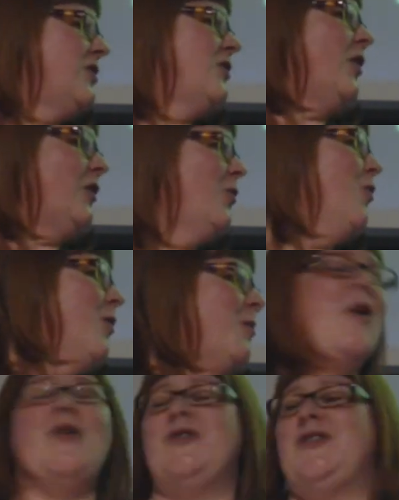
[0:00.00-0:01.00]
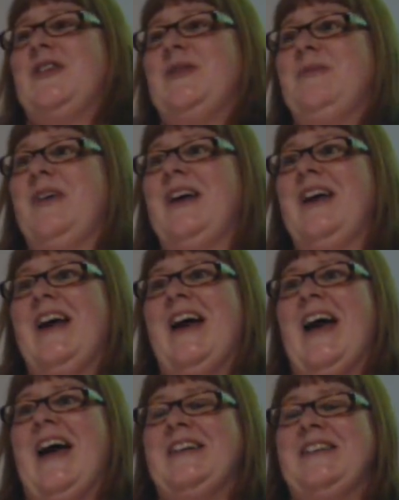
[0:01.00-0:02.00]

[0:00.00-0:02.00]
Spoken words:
not know about him. And